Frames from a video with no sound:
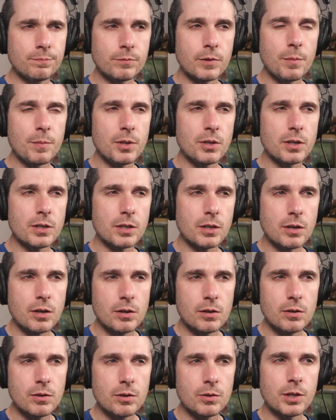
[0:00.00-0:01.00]
let me look at the
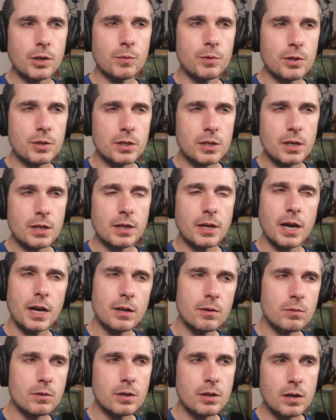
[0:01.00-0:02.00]
code. Like when you think, I
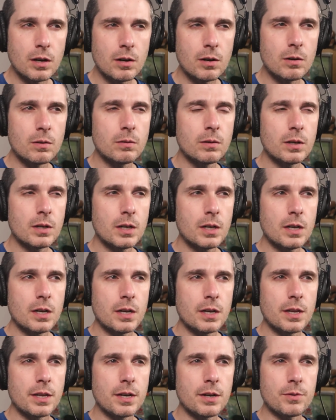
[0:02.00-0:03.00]
don't know,
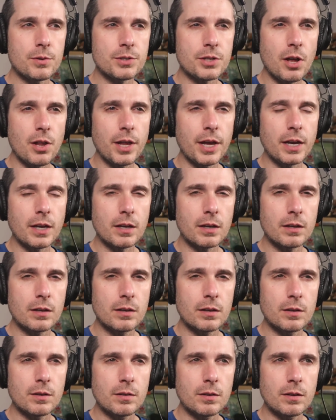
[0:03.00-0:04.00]
and then it was all like,
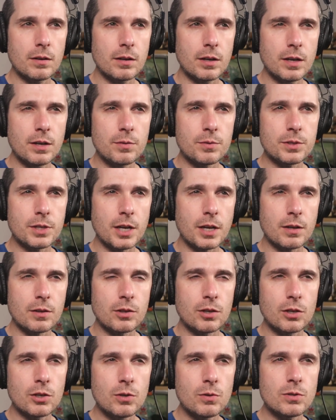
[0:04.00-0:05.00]
and it was like
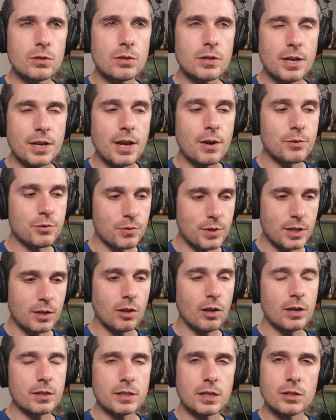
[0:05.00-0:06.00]
the user, and I was reading the
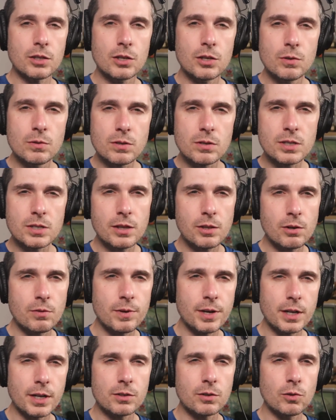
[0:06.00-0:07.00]
logs. Like the user said they were
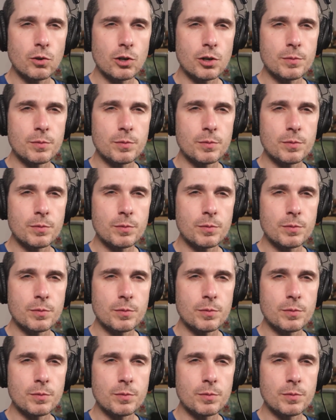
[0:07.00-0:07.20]
running on their local